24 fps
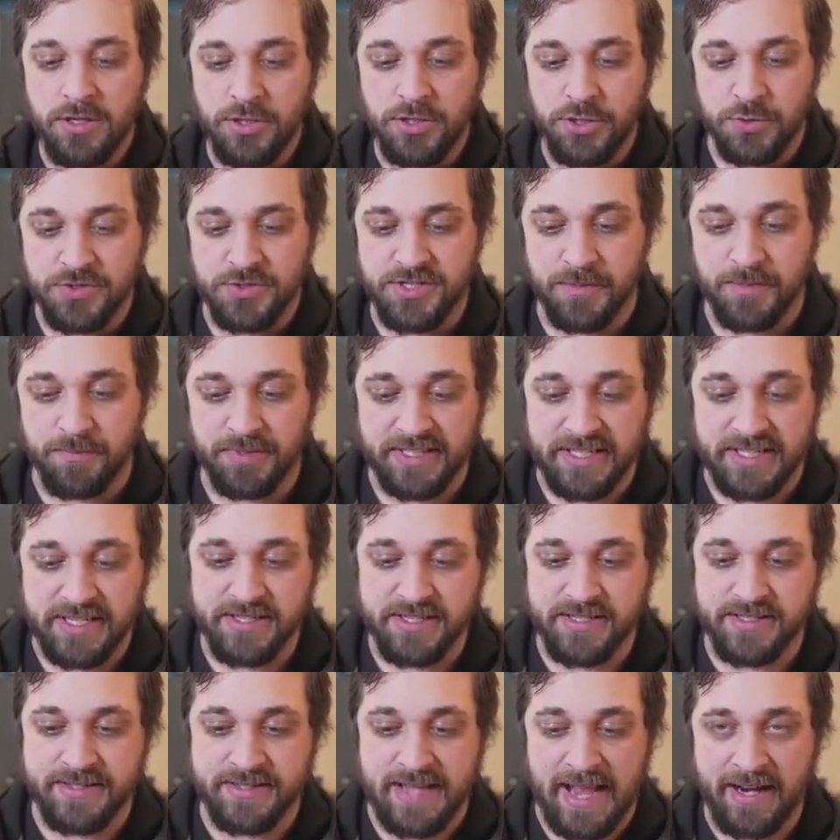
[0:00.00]
You simply
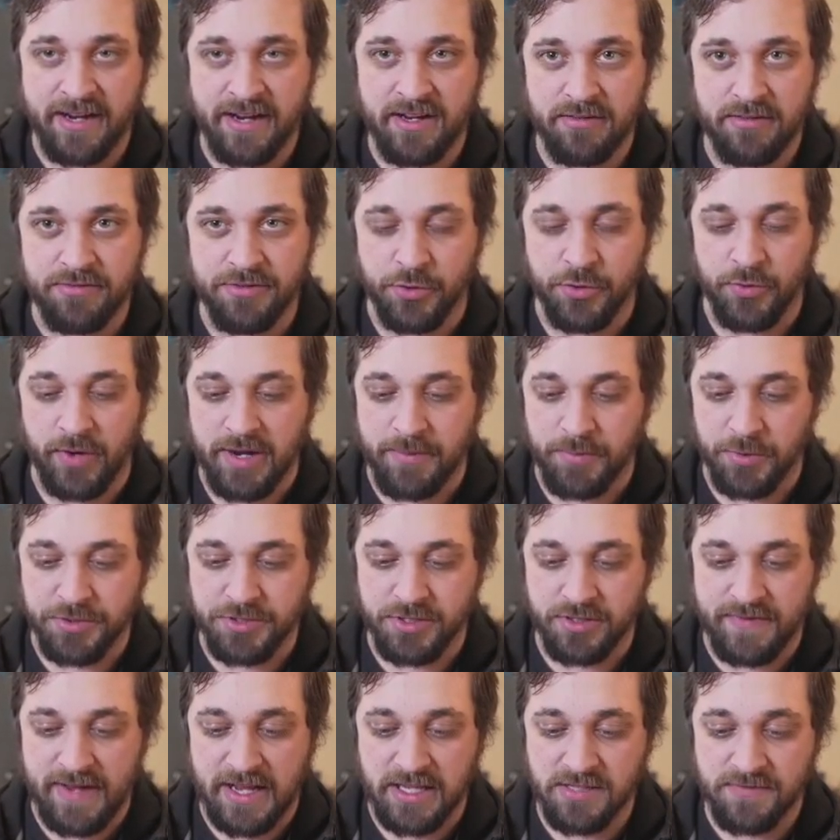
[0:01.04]
sack the Grey
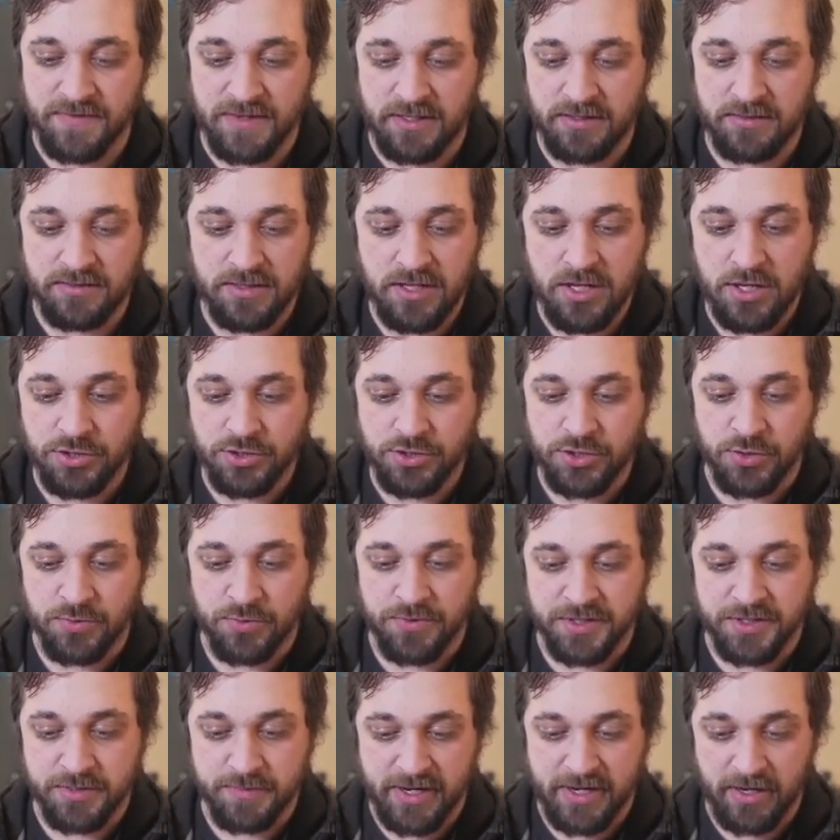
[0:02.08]
Merchant of Asphodel to
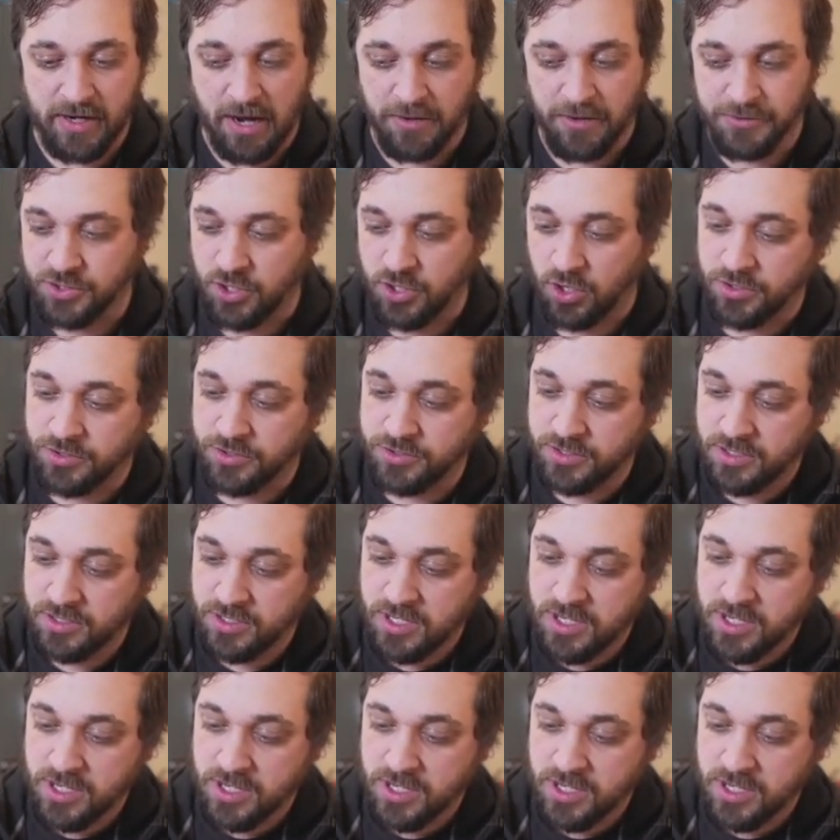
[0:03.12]
the Dimir Houseguard